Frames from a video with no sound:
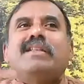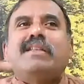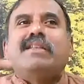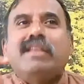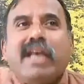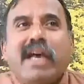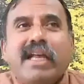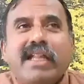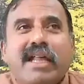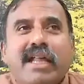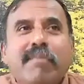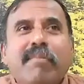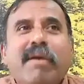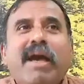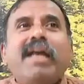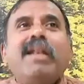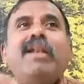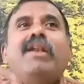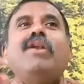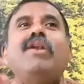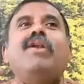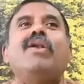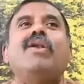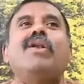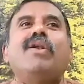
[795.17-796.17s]
Neither
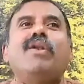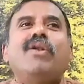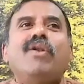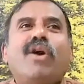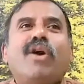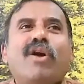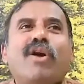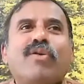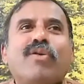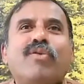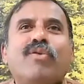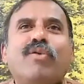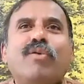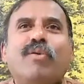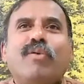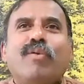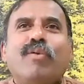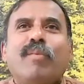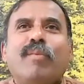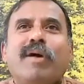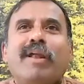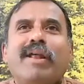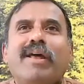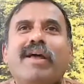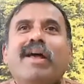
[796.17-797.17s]
man nor
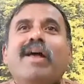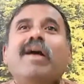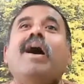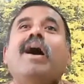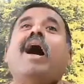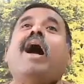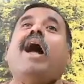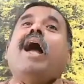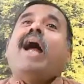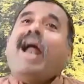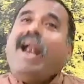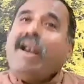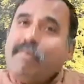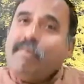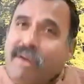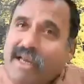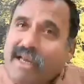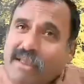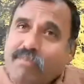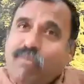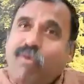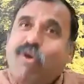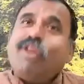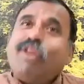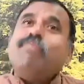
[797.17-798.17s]
woman. And
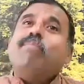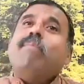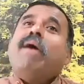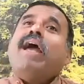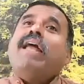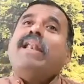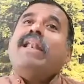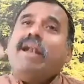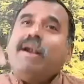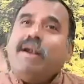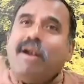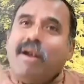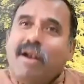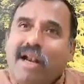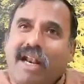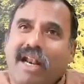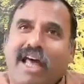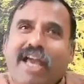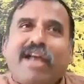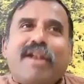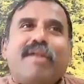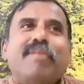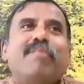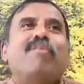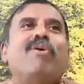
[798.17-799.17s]
by both man,
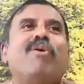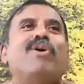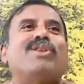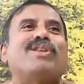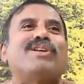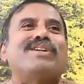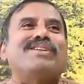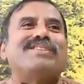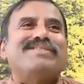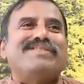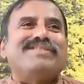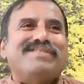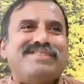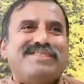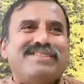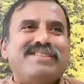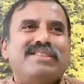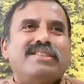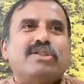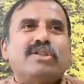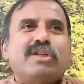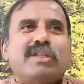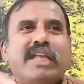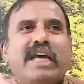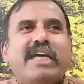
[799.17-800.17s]
lion, both.
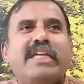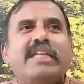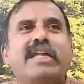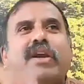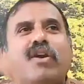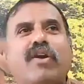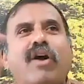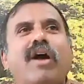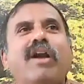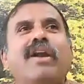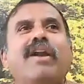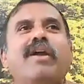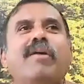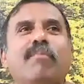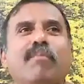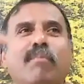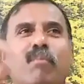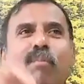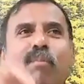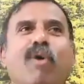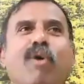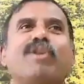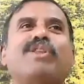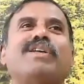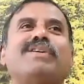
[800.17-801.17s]
So neither nor
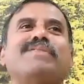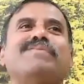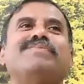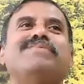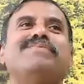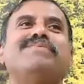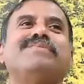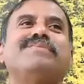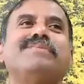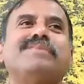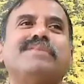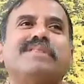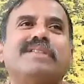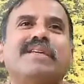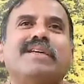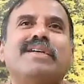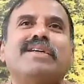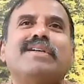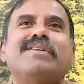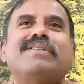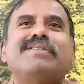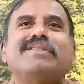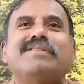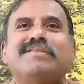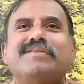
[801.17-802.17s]
both.
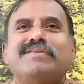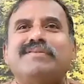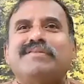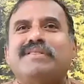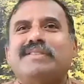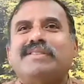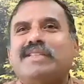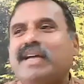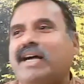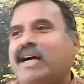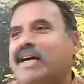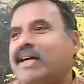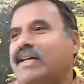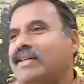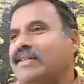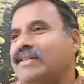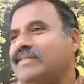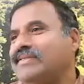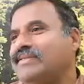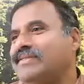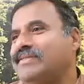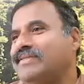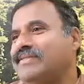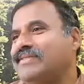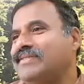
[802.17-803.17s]
Sahaja samadhi. Huh?
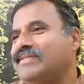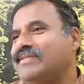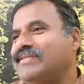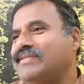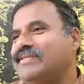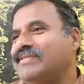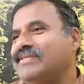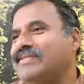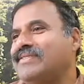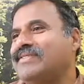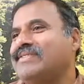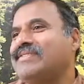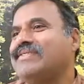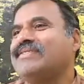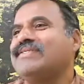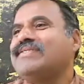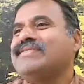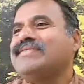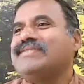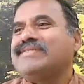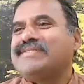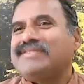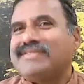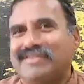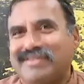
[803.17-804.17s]
Sahaja
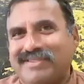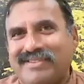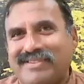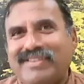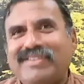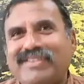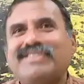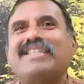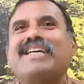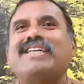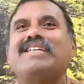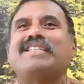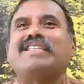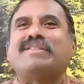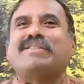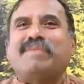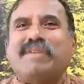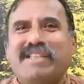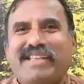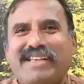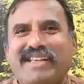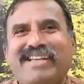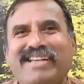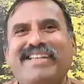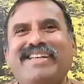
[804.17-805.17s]
samadhi. Sahaja
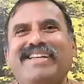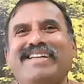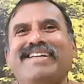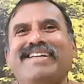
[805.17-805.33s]
samadhi.